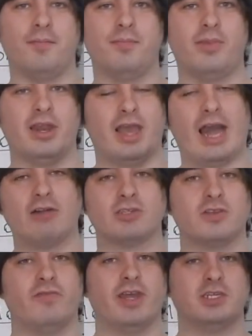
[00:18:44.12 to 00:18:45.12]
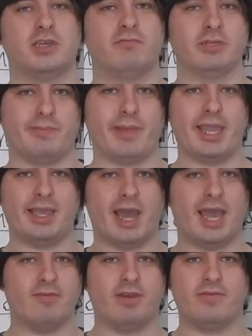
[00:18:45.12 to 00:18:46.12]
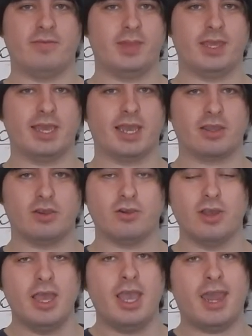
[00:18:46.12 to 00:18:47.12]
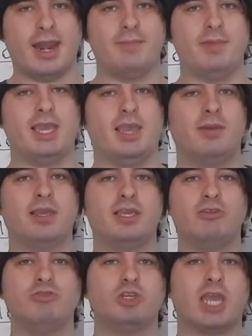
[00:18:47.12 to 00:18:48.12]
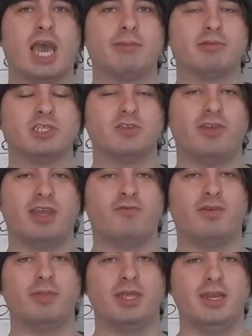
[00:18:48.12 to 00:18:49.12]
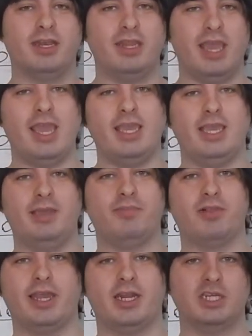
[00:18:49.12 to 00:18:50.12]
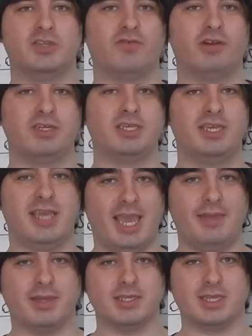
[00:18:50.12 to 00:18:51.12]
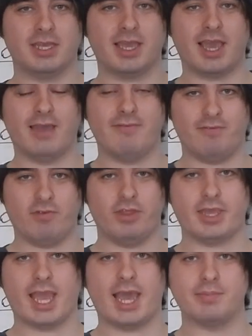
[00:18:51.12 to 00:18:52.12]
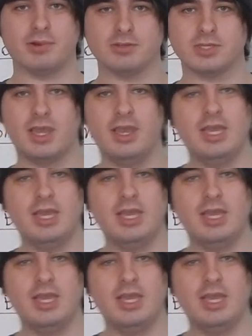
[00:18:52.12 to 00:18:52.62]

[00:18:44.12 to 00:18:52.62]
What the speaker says: But Alex Ovechkin was my guy right from the get-go, and I became a huge Capitals fan from the day he played his first game as for the Capitals.